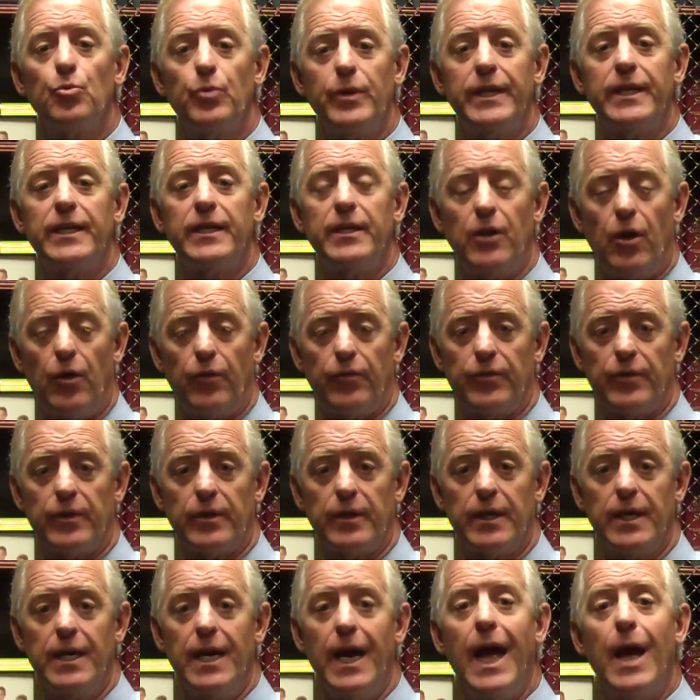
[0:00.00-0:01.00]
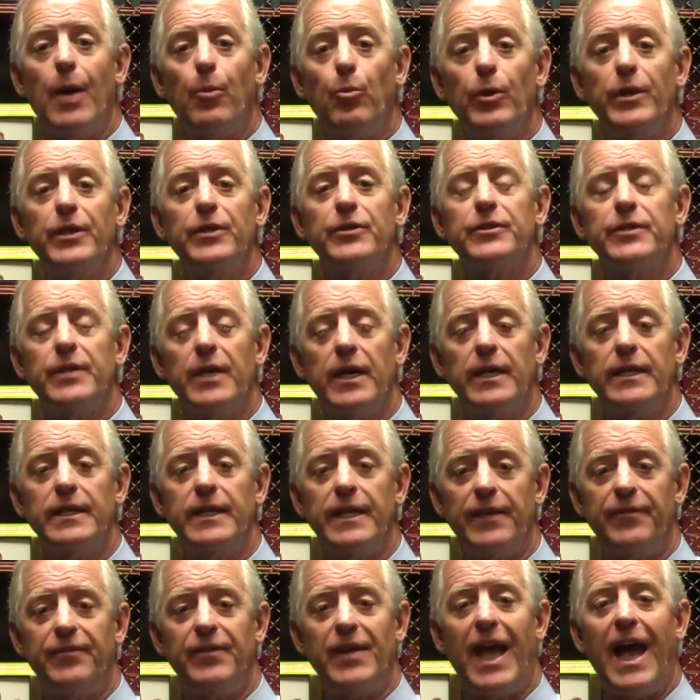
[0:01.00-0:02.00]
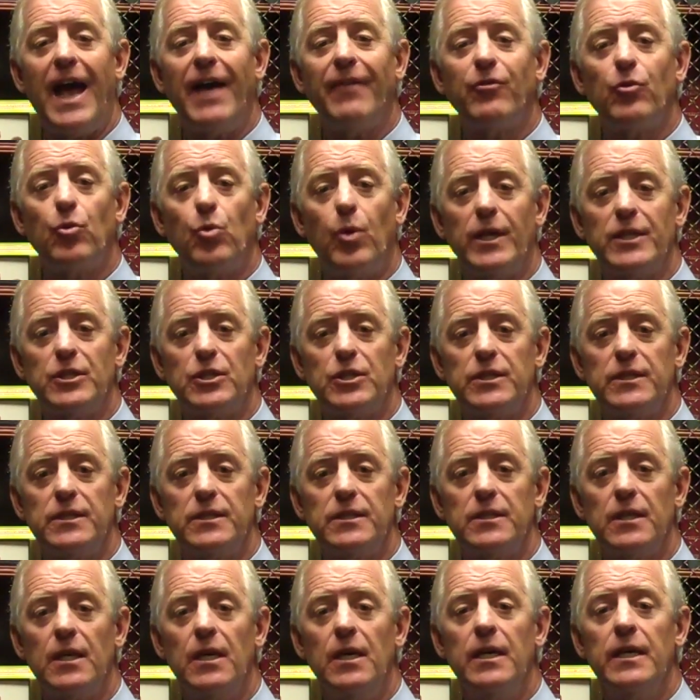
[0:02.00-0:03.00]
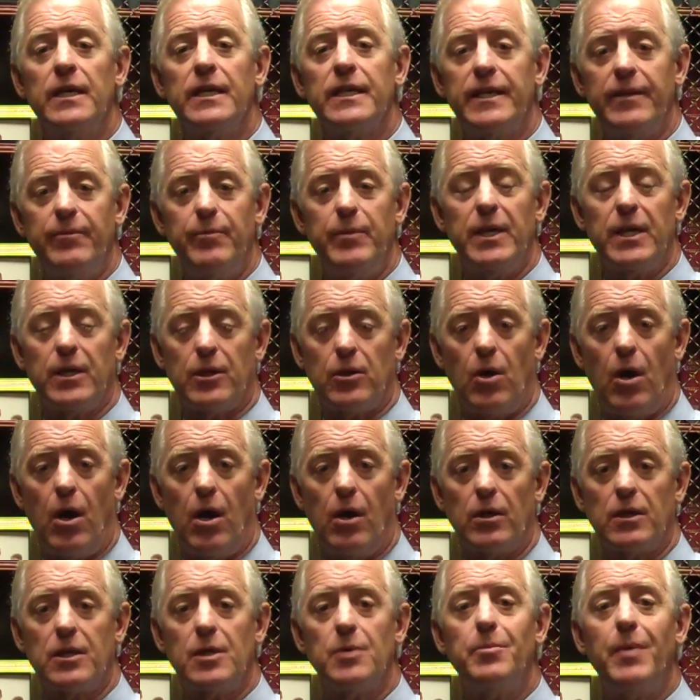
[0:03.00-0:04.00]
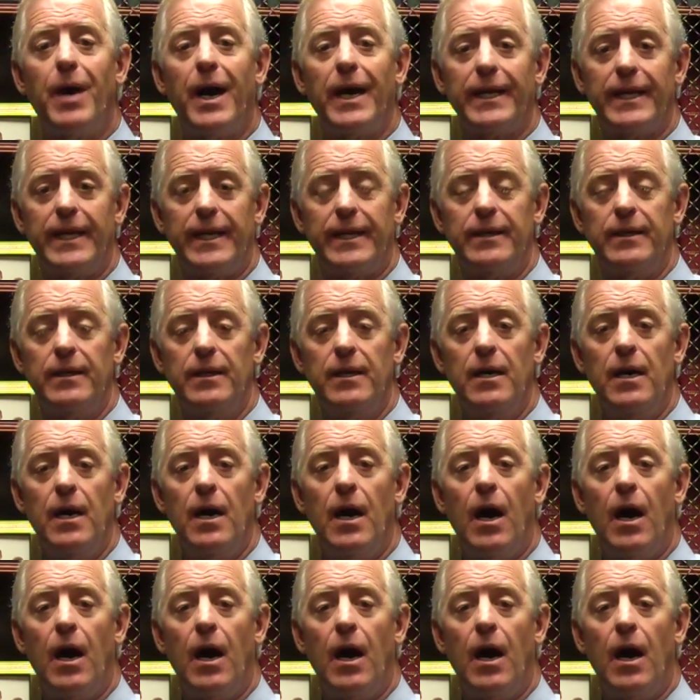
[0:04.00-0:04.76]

Read it over, and when you're done, if you have questions, give me a call. Come on in.